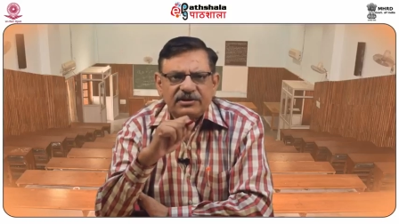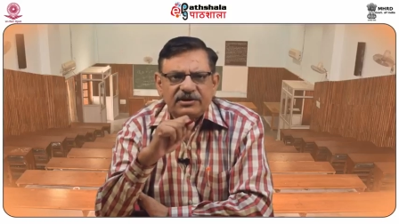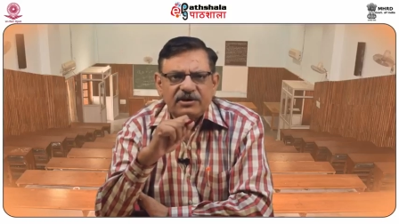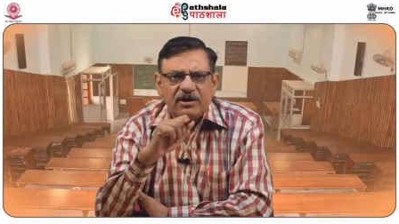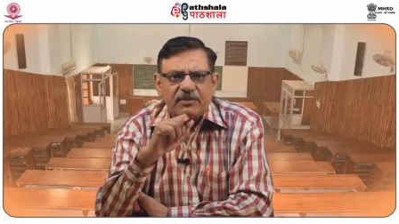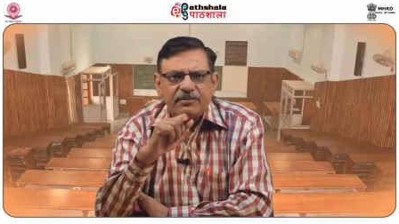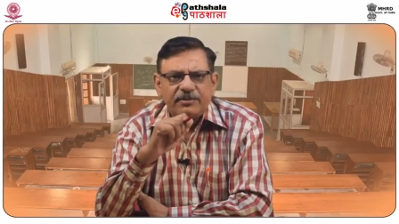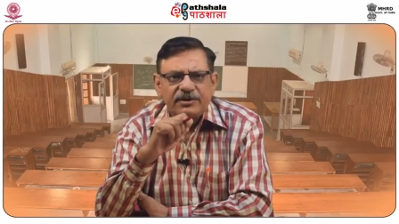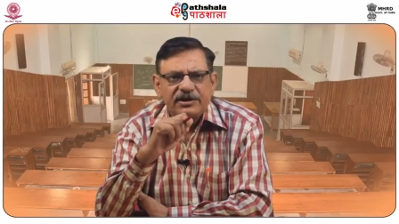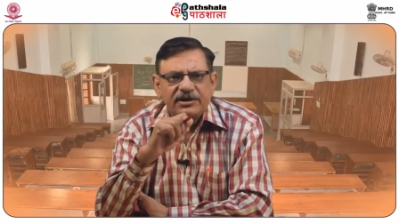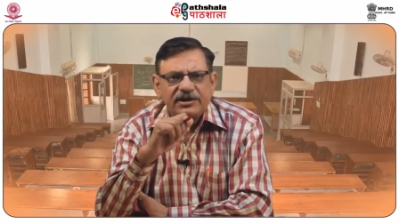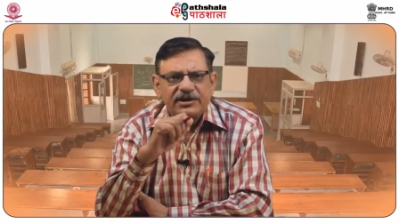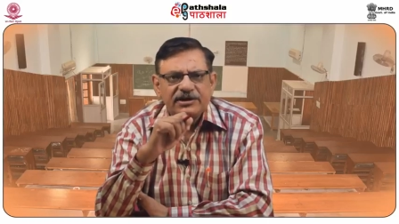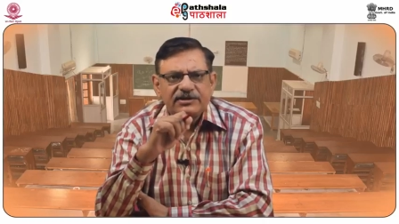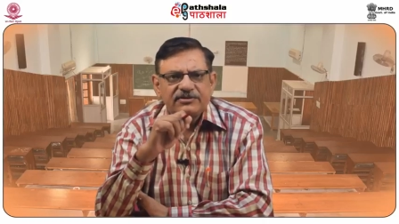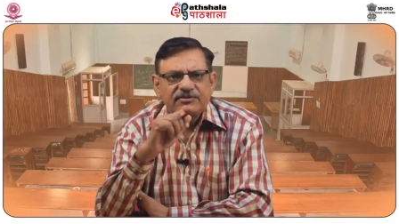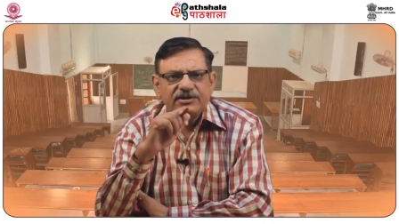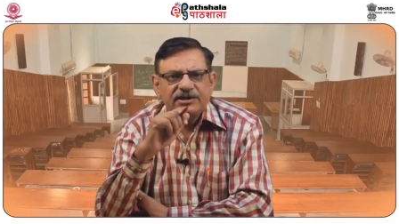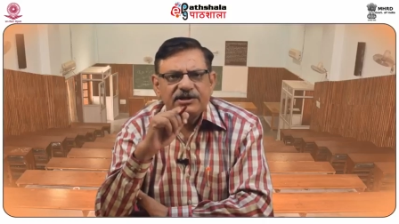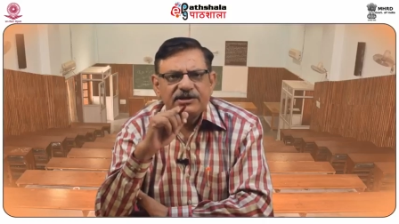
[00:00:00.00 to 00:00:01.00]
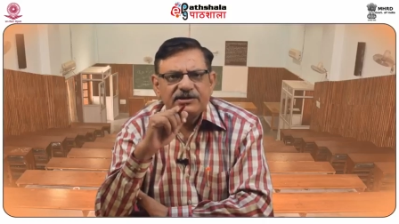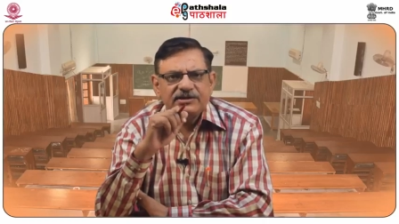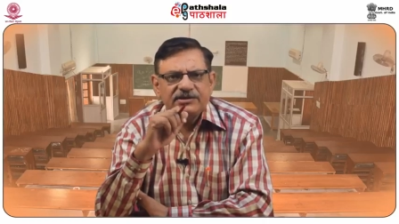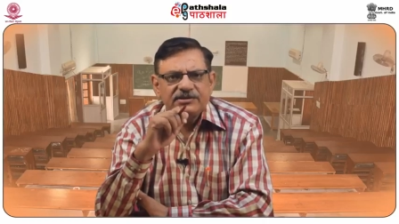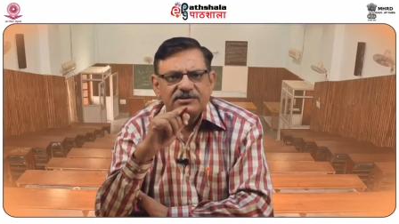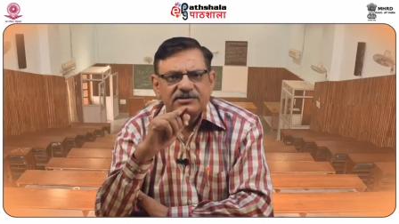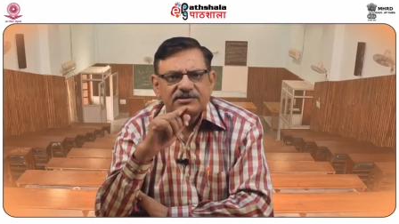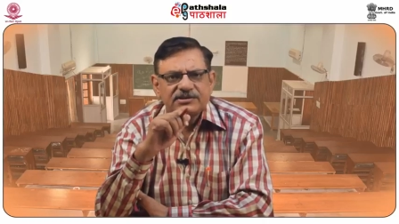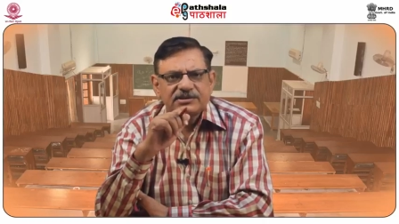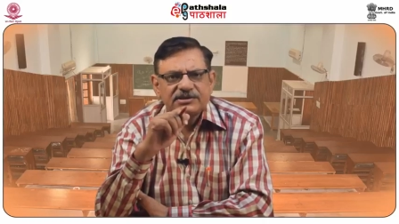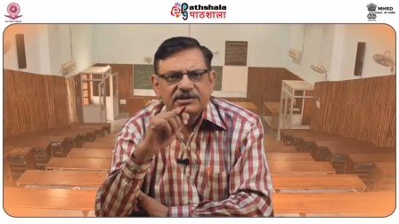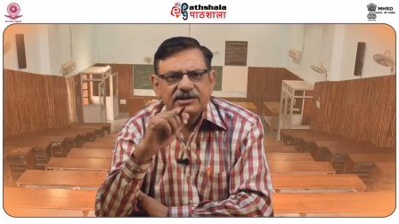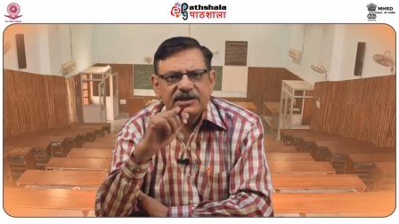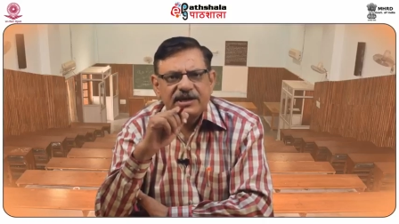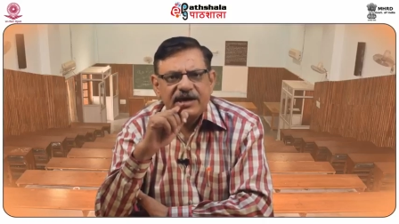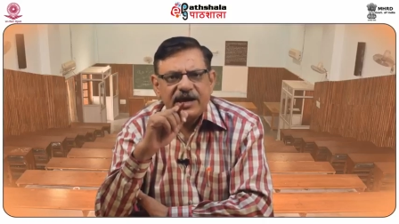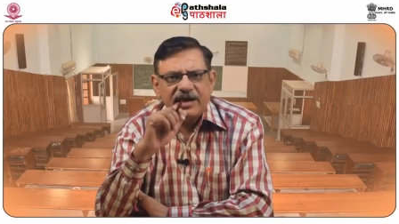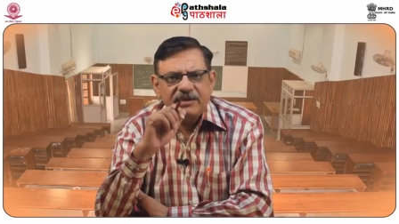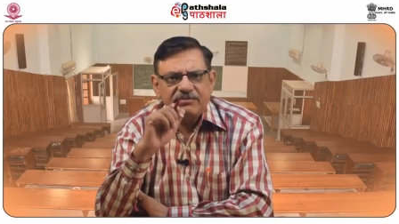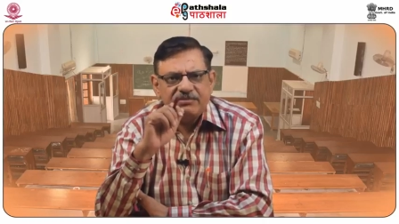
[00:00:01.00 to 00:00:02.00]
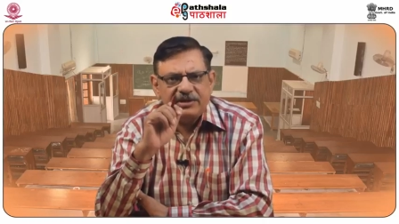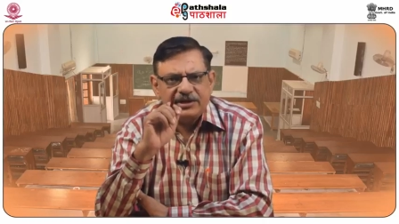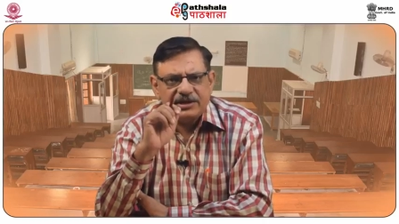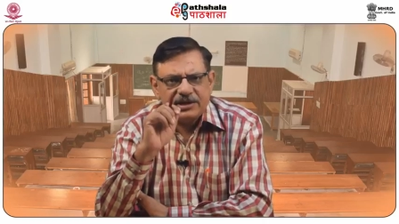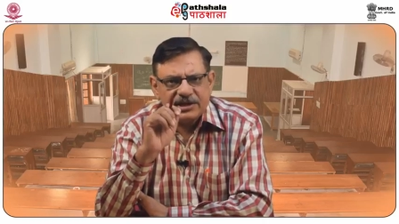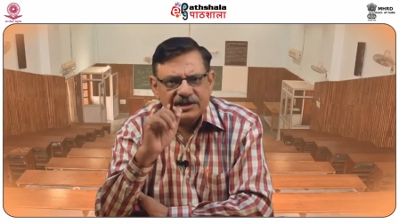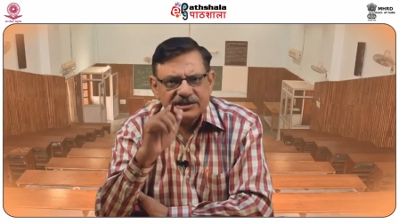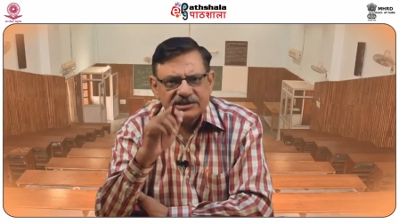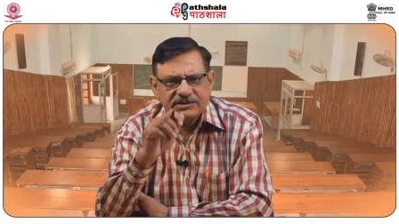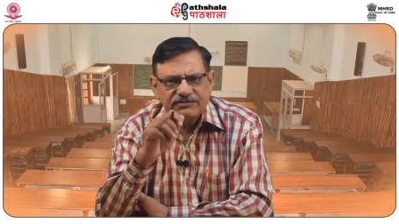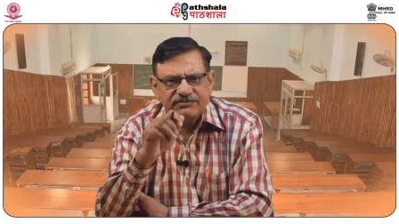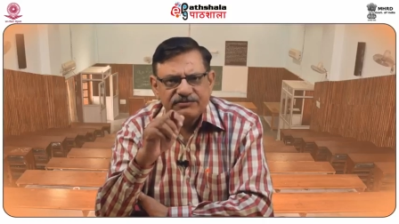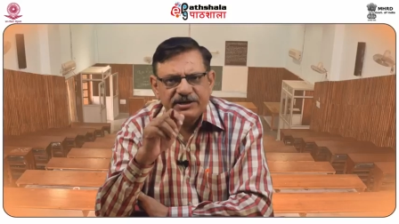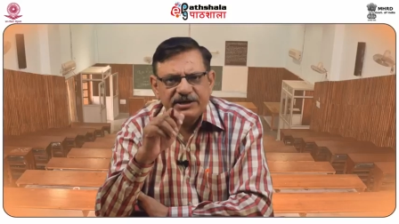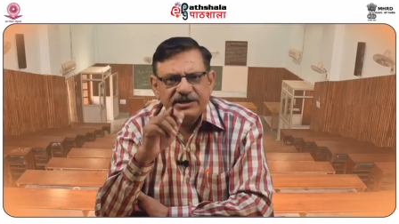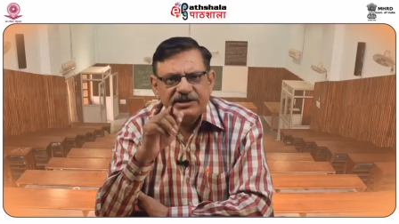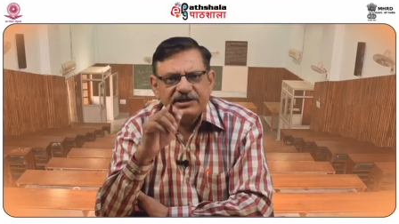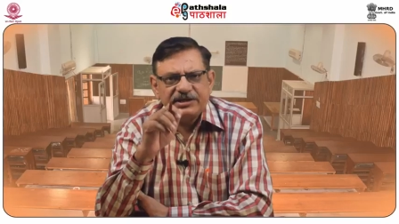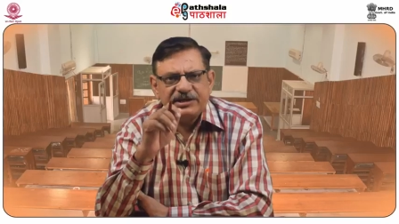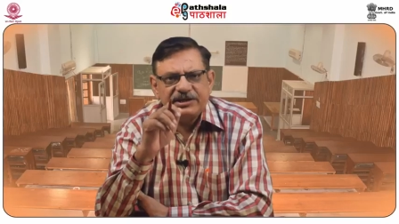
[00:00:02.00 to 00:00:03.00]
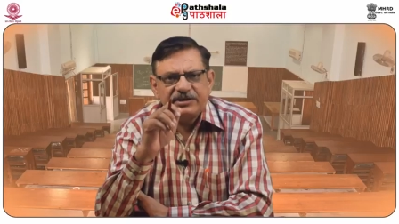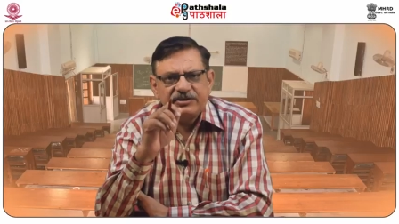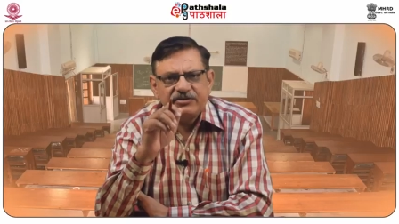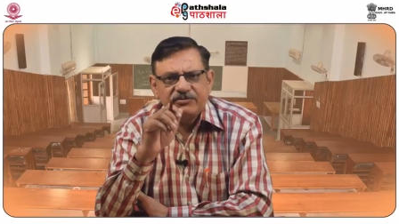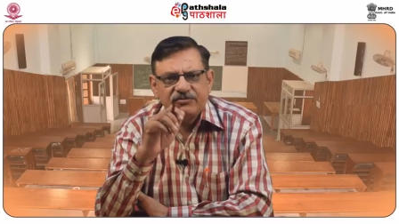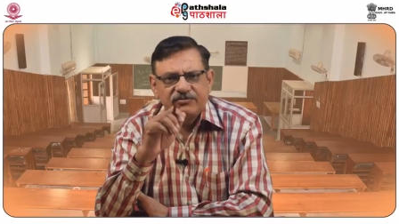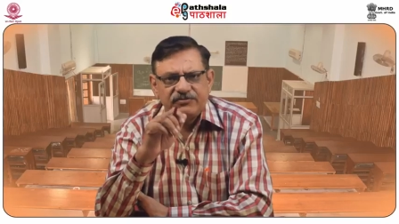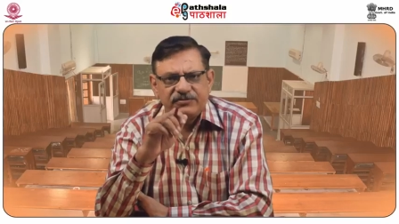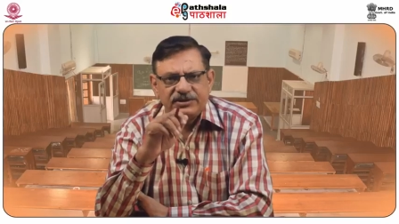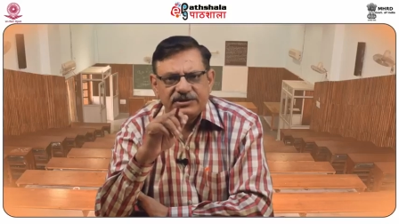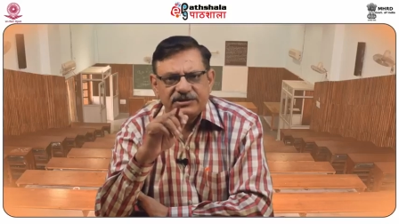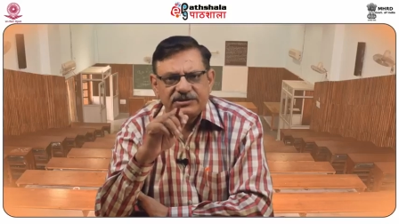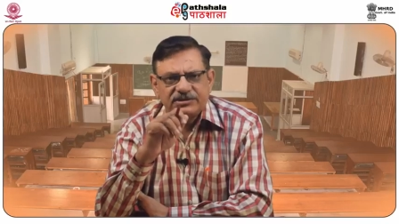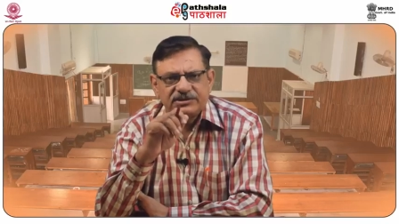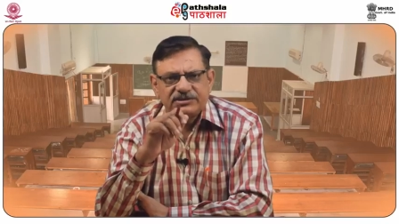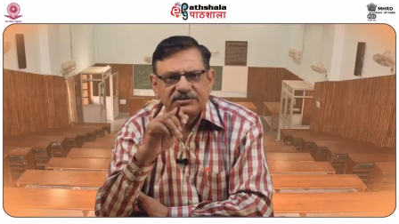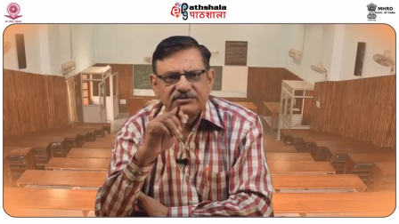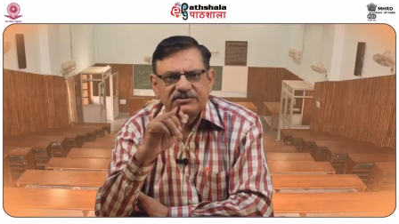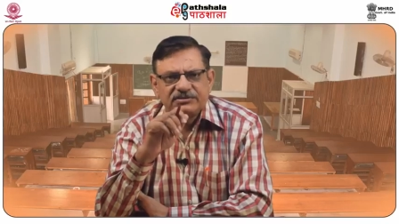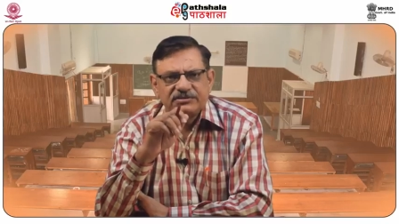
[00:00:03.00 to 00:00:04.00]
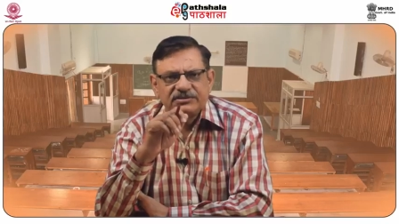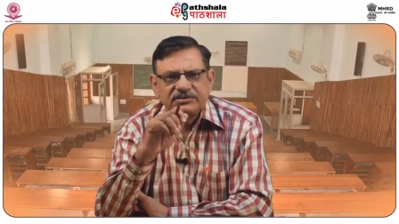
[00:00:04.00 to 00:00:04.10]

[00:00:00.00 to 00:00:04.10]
The optical resonators can be classified in two ways,